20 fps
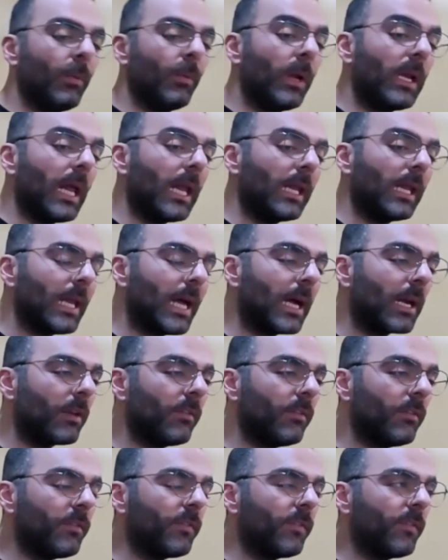Well, a lot
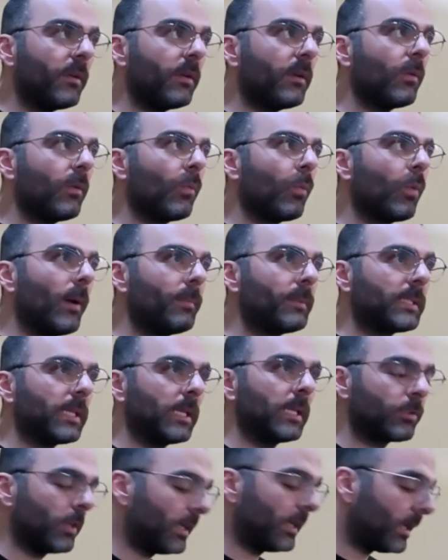of
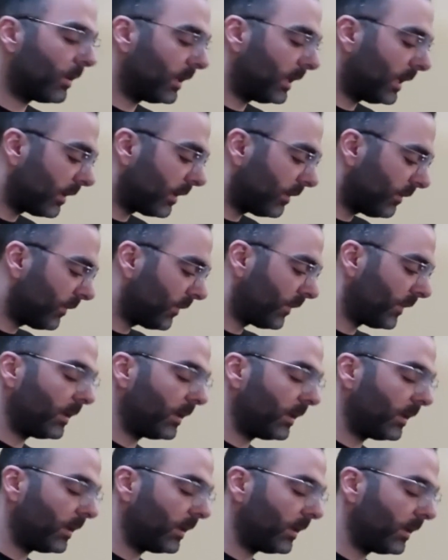websites right now, a lot of
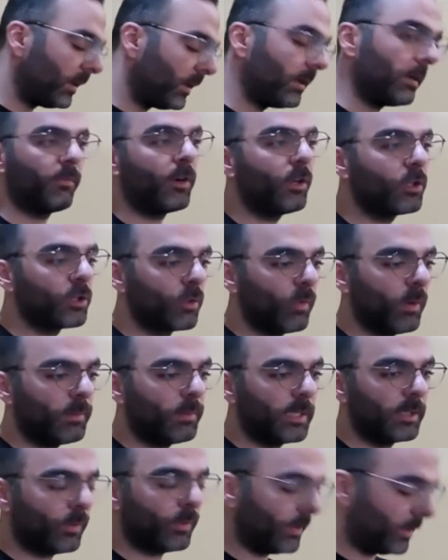
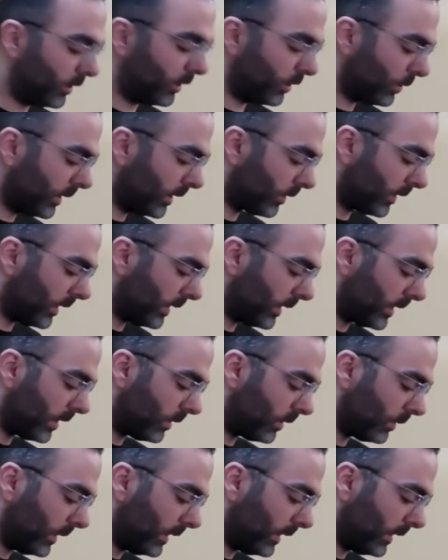furniture websites, what they're doing right
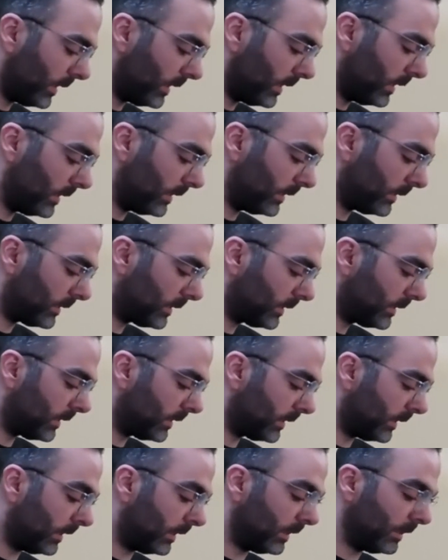now is
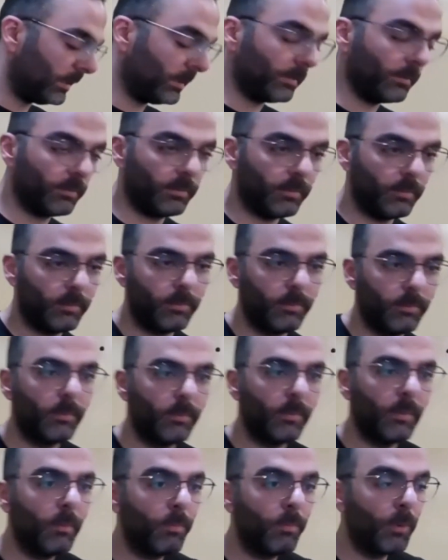
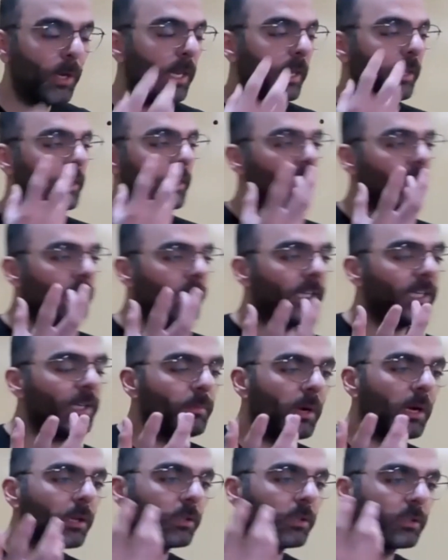putting their 3D
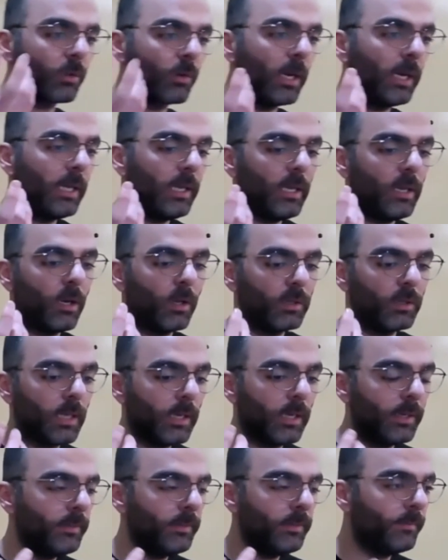models already
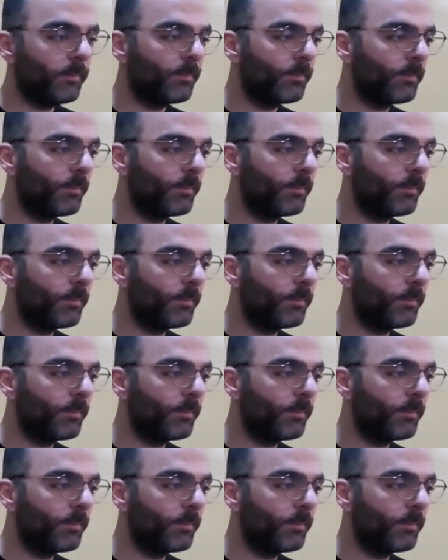online.